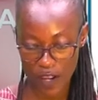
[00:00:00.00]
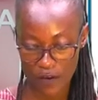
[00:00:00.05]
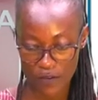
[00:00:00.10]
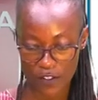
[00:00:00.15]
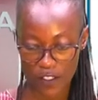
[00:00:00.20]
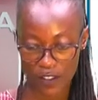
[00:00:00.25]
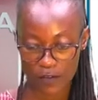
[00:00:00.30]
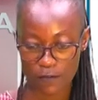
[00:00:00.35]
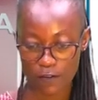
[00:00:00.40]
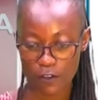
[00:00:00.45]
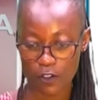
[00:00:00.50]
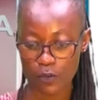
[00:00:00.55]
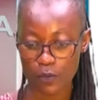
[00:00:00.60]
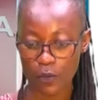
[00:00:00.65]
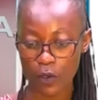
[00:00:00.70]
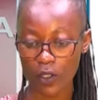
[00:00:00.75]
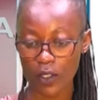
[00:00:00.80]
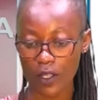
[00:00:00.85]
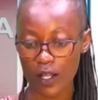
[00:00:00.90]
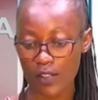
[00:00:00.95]
African
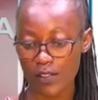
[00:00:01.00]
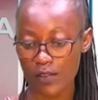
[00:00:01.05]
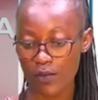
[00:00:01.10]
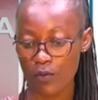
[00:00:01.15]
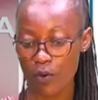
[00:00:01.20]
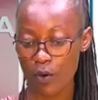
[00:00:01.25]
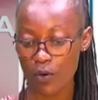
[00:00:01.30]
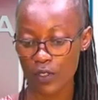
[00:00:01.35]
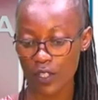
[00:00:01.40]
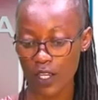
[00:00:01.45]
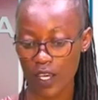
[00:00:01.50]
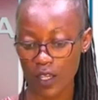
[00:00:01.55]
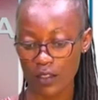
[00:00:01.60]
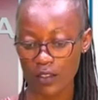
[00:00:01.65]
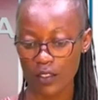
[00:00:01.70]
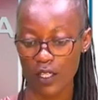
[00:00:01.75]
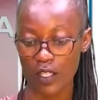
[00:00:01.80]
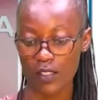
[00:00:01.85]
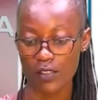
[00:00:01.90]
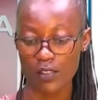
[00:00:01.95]
Football has thrown
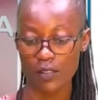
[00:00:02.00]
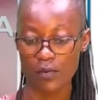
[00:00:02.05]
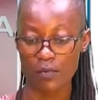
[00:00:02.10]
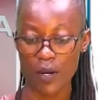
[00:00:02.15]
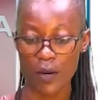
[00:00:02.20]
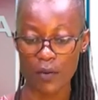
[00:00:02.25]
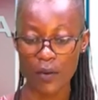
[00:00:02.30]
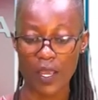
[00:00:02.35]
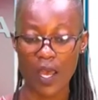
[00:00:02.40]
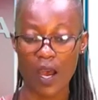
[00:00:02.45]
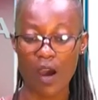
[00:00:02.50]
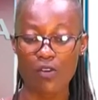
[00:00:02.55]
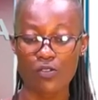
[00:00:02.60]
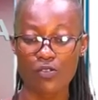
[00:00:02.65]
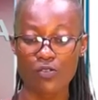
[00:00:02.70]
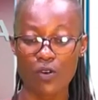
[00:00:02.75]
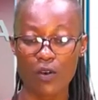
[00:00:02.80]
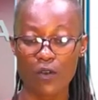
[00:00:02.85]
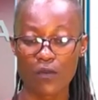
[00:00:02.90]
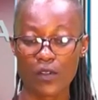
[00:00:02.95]
Kenya and Zimbabwe
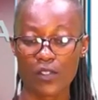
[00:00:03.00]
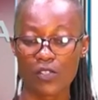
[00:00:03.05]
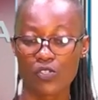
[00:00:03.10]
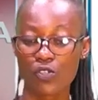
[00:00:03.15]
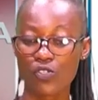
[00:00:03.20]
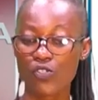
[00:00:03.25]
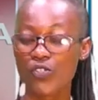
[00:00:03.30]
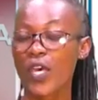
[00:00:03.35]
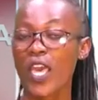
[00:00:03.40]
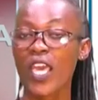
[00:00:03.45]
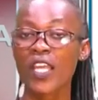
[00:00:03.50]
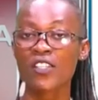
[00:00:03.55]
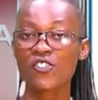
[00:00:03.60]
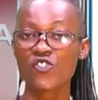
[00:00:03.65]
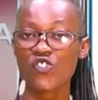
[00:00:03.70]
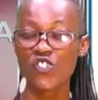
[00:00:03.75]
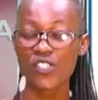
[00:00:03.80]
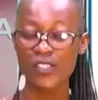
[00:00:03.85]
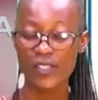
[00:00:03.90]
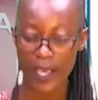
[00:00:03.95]
out of the Total
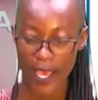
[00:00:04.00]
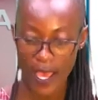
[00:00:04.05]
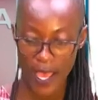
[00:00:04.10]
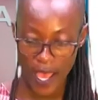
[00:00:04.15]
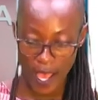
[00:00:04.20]
Energies